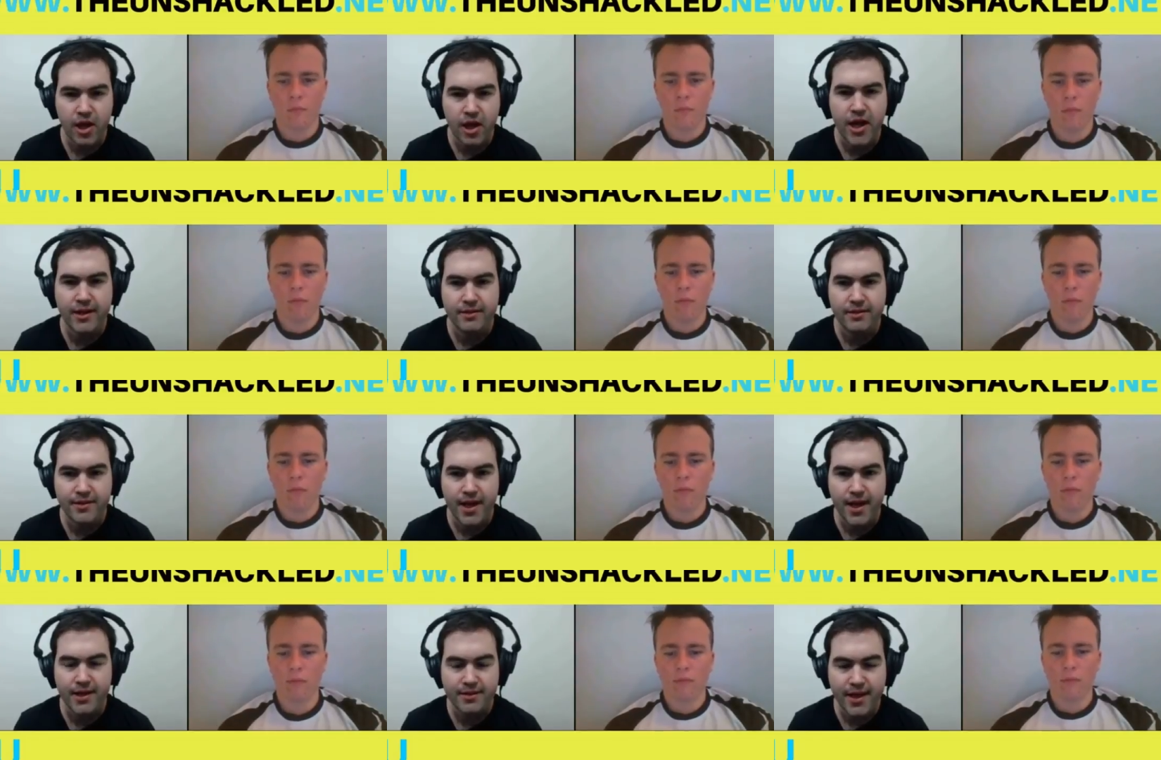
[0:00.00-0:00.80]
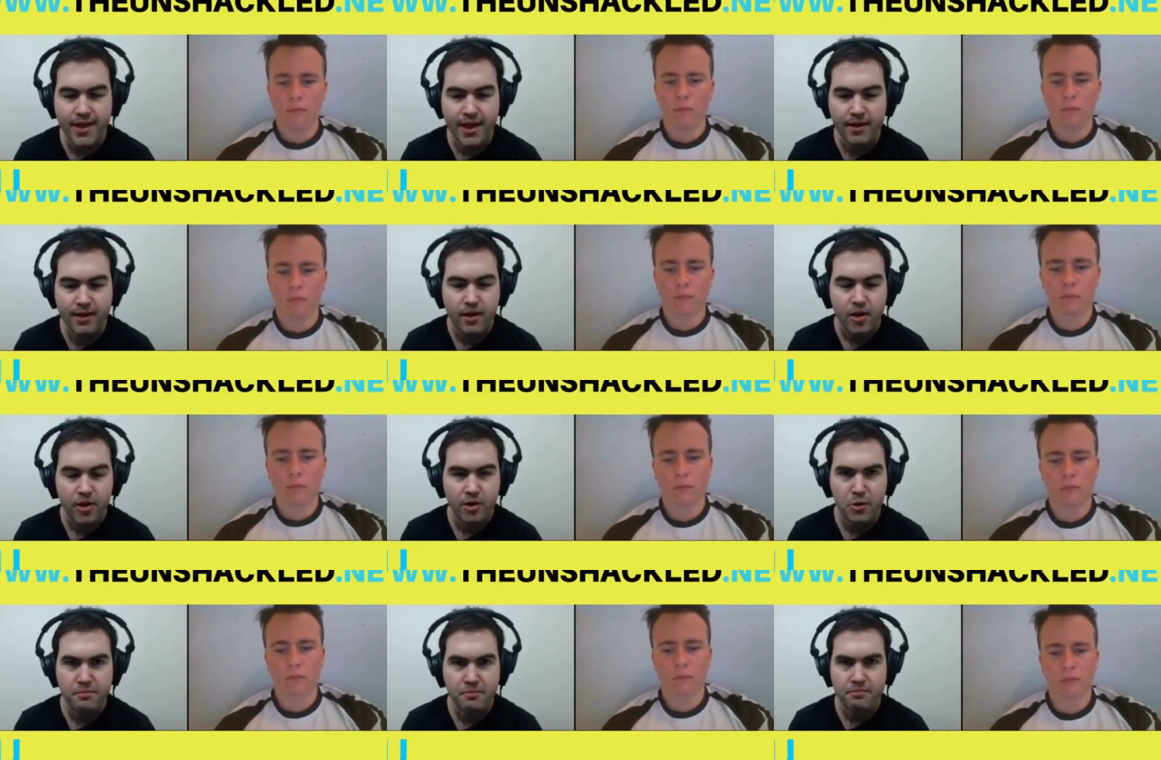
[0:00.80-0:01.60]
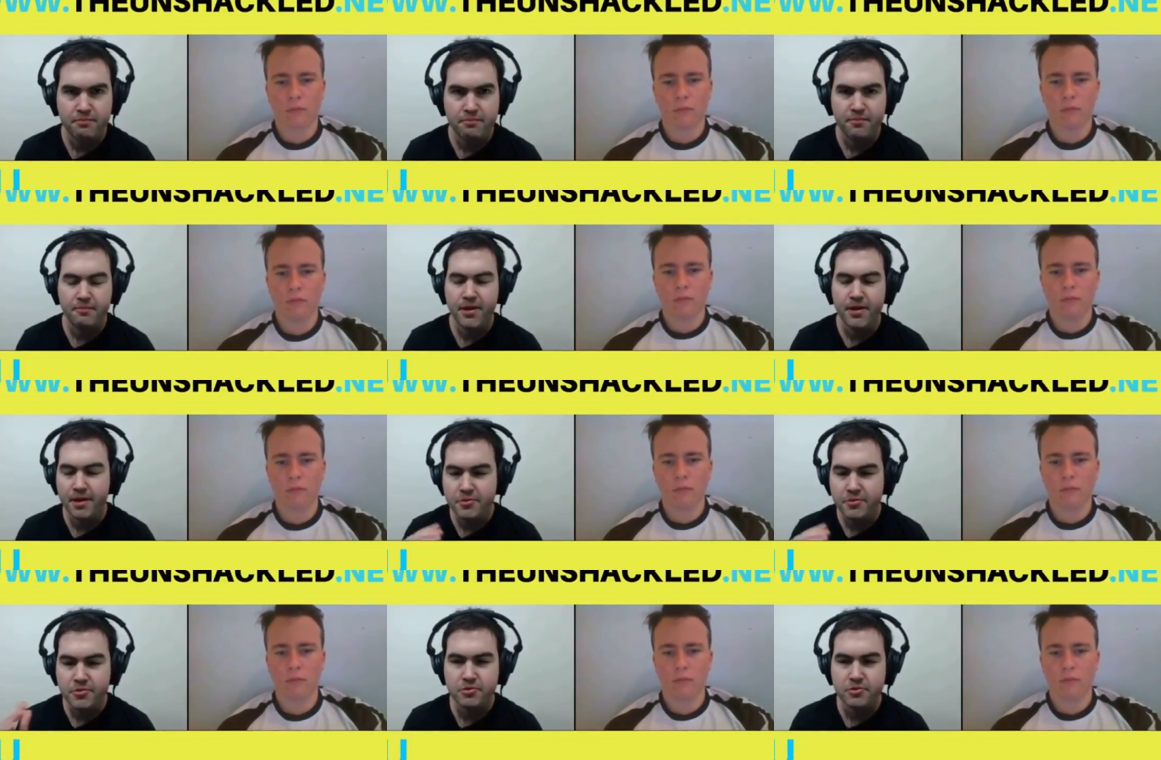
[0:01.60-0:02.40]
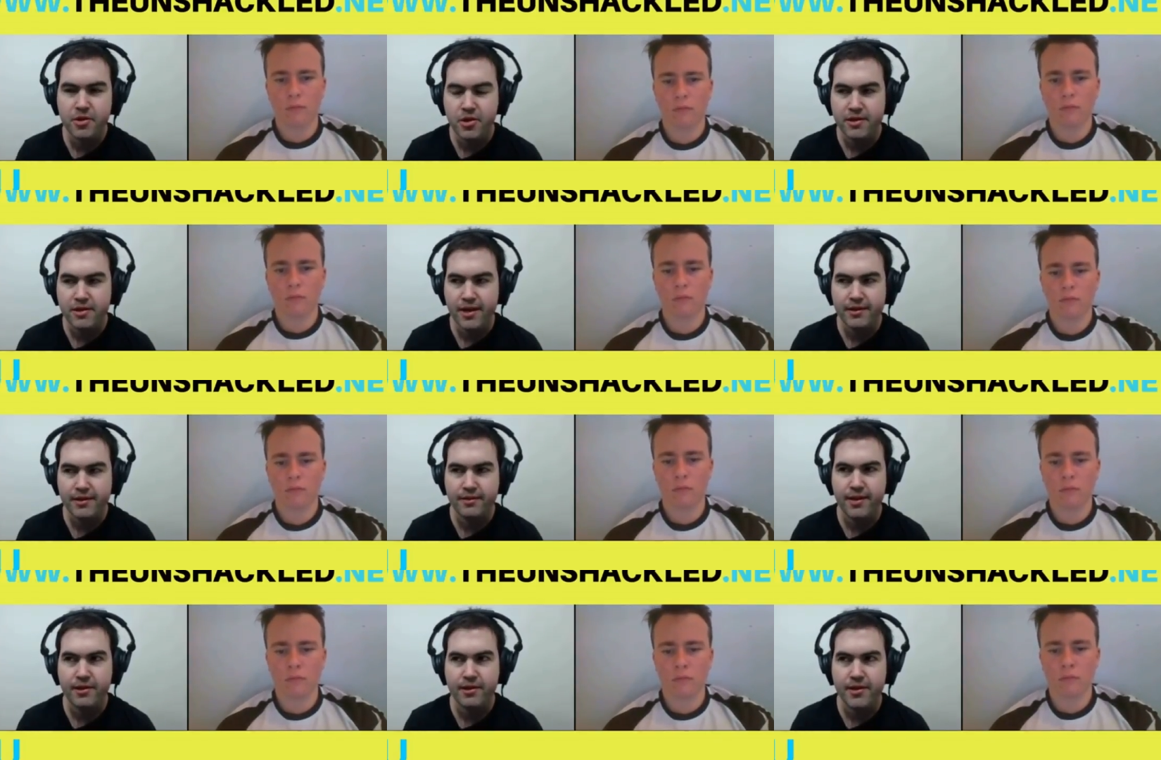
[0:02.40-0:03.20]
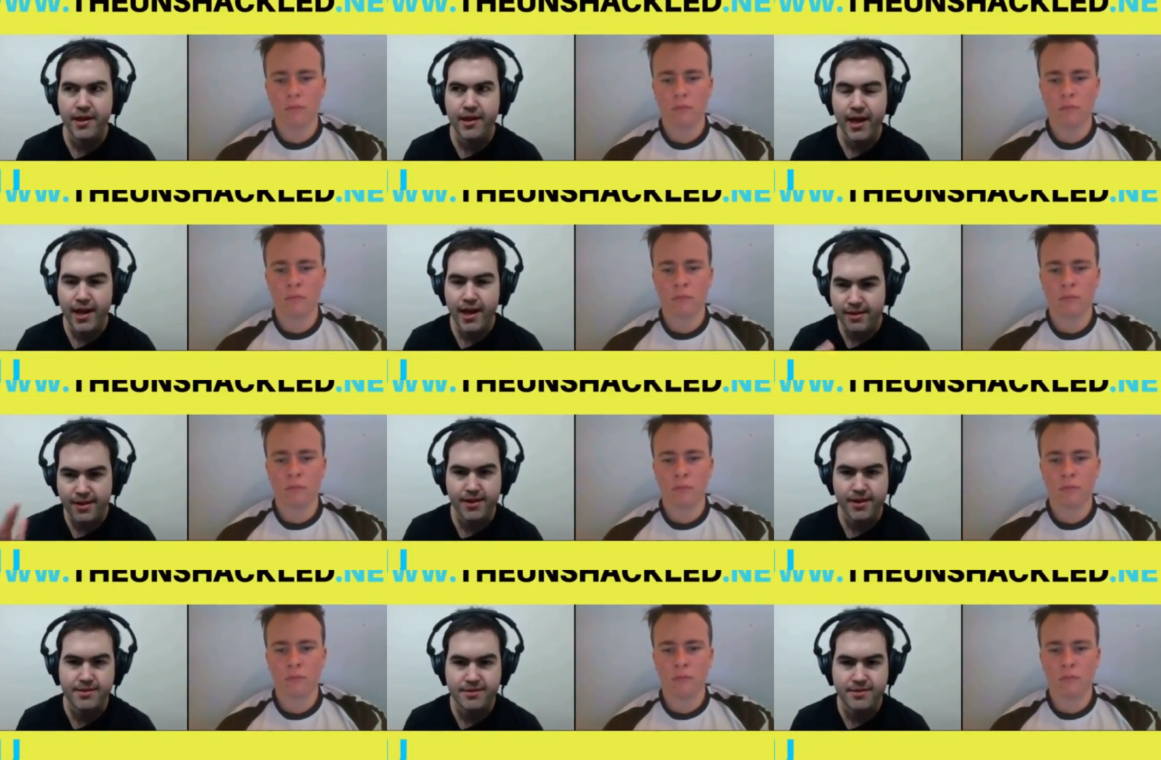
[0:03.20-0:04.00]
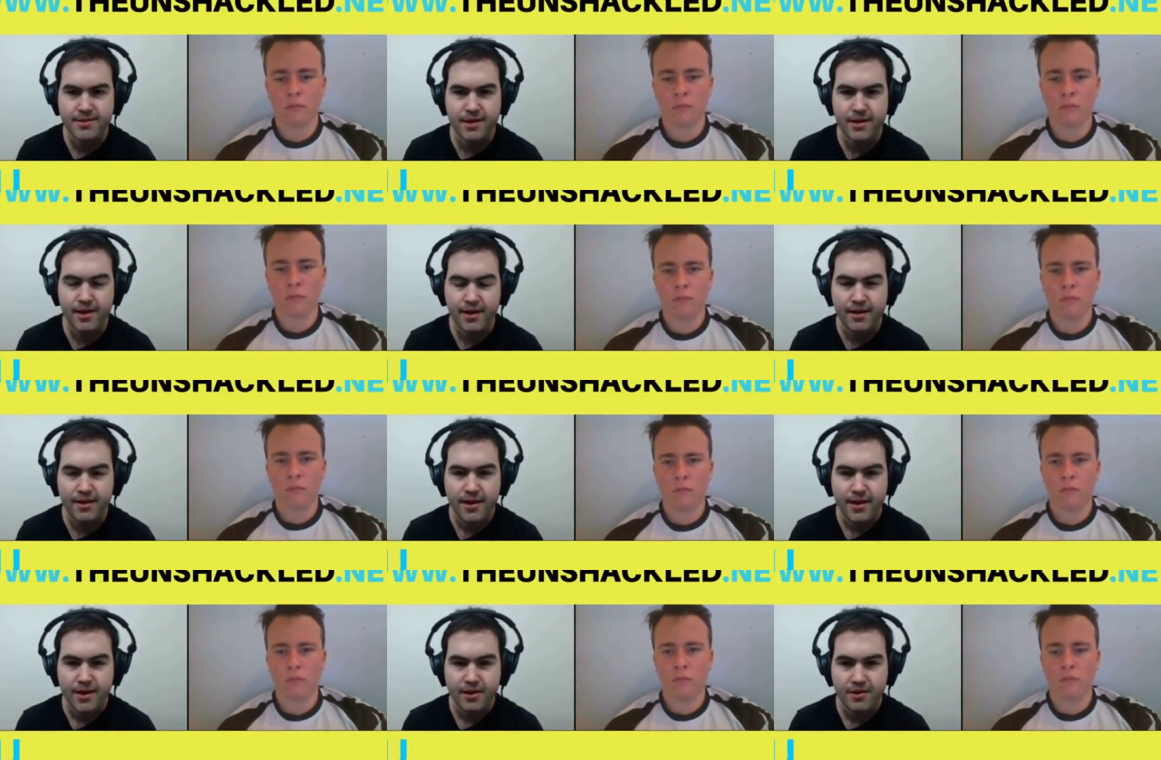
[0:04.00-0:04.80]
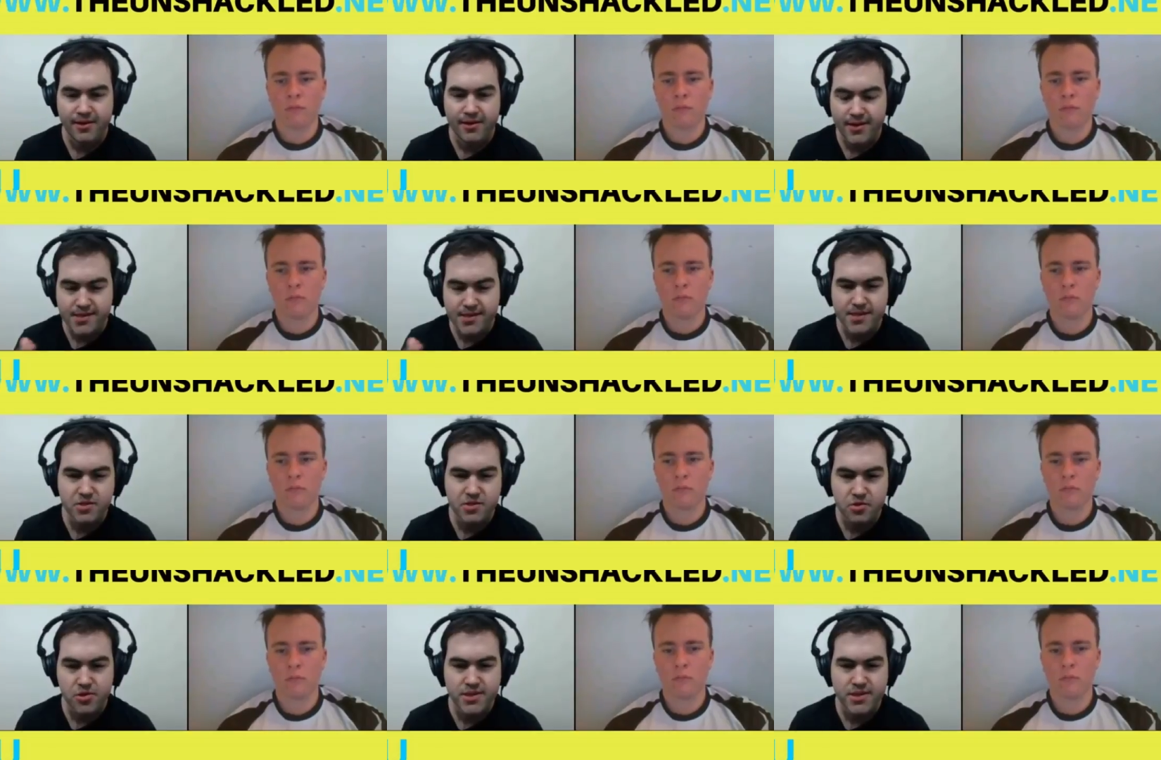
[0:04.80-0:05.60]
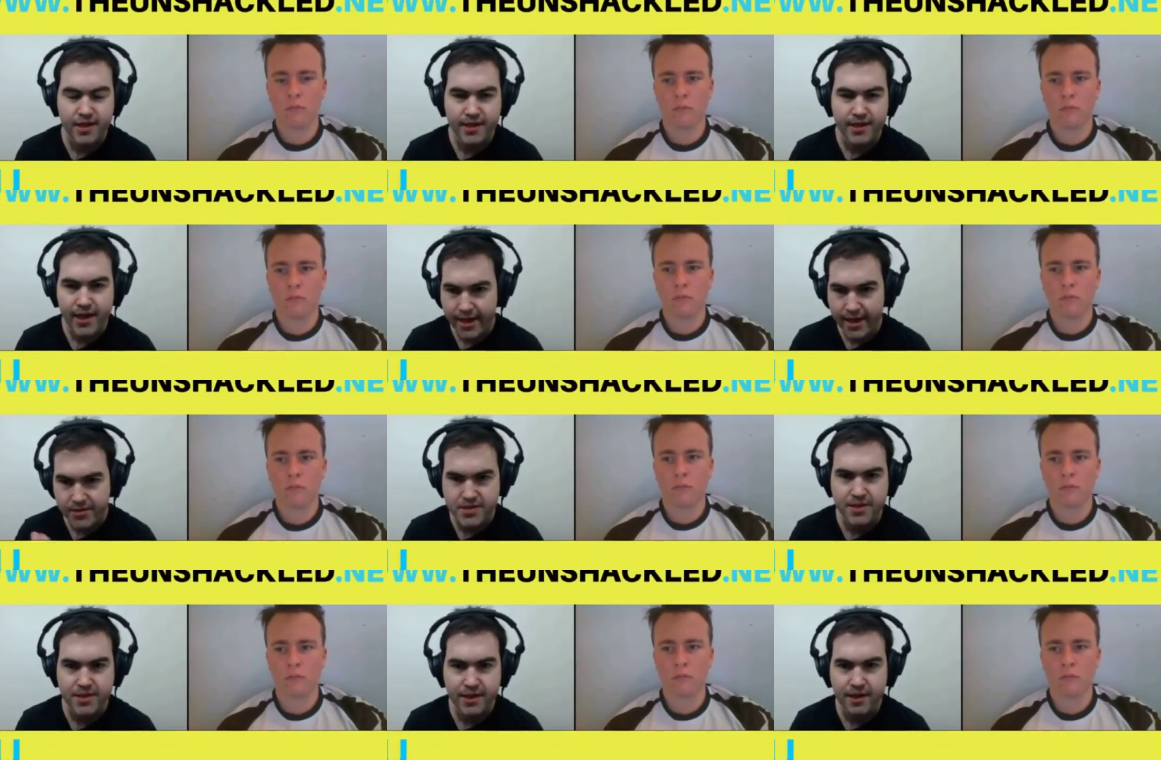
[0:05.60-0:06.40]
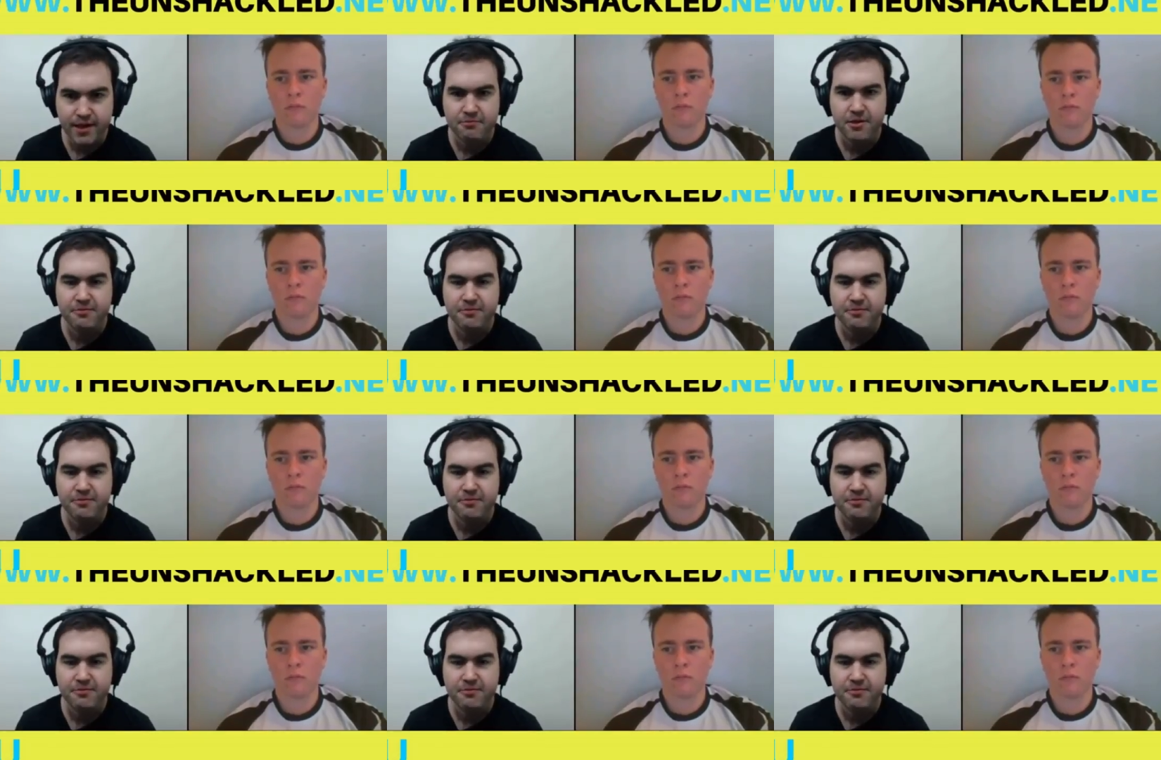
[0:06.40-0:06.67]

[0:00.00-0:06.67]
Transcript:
Speaker 1: and that that you know people, you know, they, they don't care that, uh, you know, this is causing chaos in the government.